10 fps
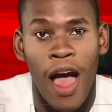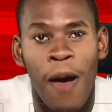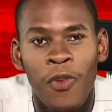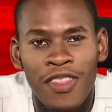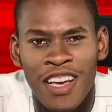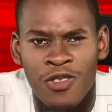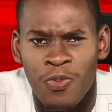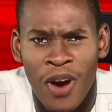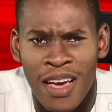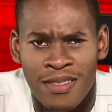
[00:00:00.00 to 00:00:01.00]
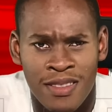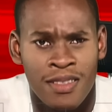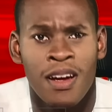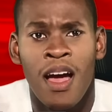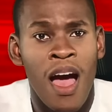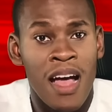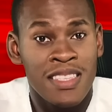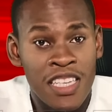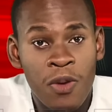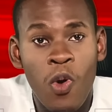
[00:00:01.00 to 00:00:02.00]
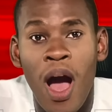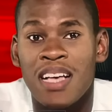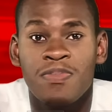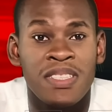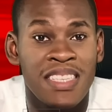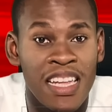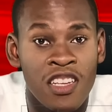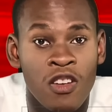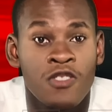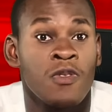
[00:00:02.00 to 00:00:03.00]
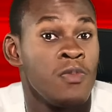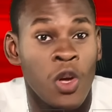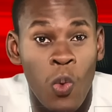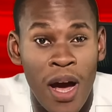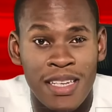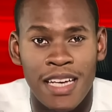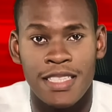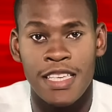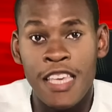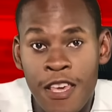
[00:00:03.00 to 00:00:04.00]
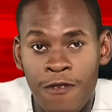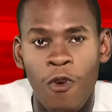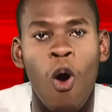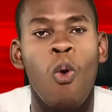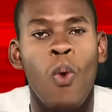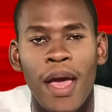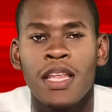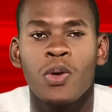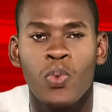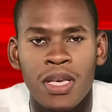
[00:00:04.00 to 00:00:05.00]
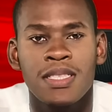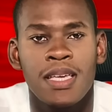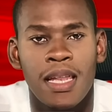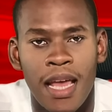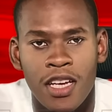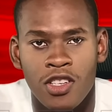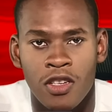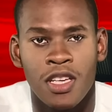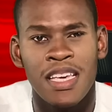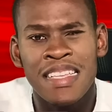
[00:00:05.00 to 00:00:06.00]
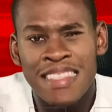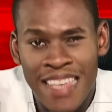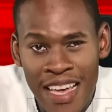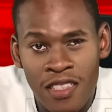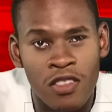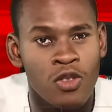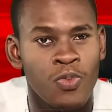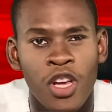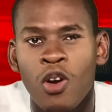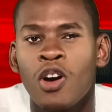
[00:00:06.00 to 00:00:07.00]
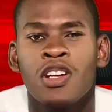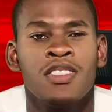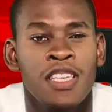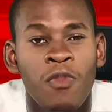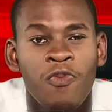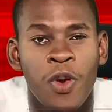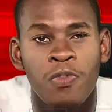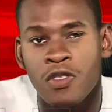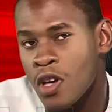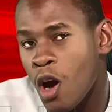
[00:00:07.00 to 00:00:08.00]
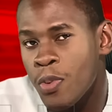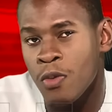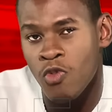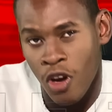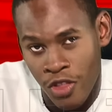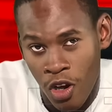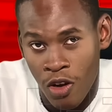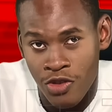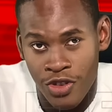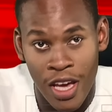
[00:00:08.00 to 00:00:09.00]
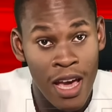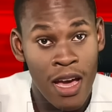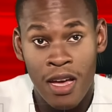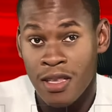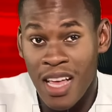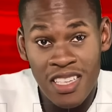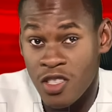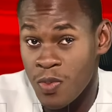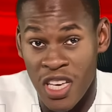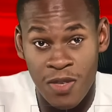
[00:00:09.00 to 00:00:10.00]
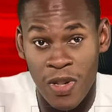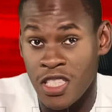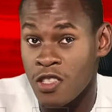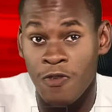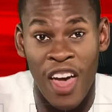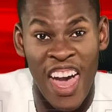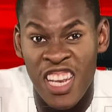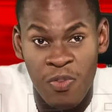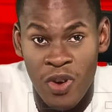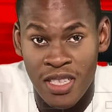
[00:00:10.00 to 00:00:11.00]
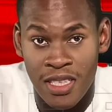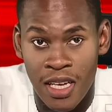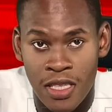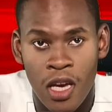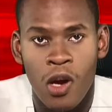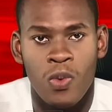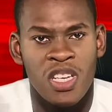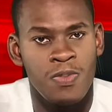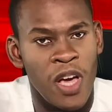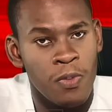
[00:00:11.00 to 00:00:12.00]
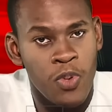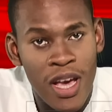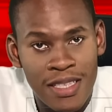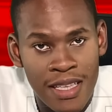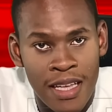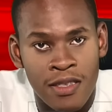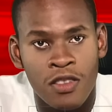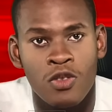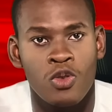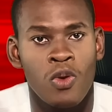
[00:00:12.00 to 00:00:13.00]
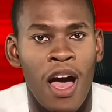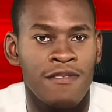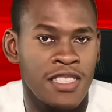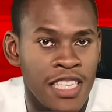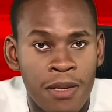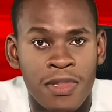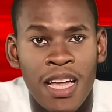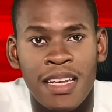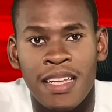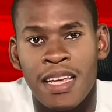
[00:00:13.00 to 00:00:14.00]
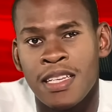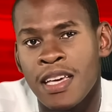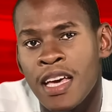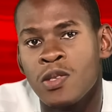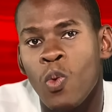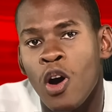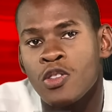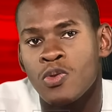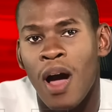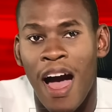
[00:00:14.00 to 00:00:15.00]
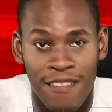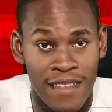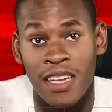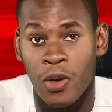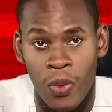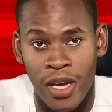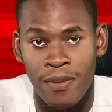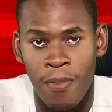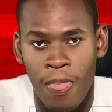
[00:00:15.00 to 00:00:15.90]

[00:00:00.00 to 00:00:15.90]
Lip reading: I'm not that surprised. Tinubu has been telling us from day one that if or when he wins the election, he intends to bring on a team of people to help him run the country. That's to be expected of any president. We expect presidents to have teams that they delegate work to after they win.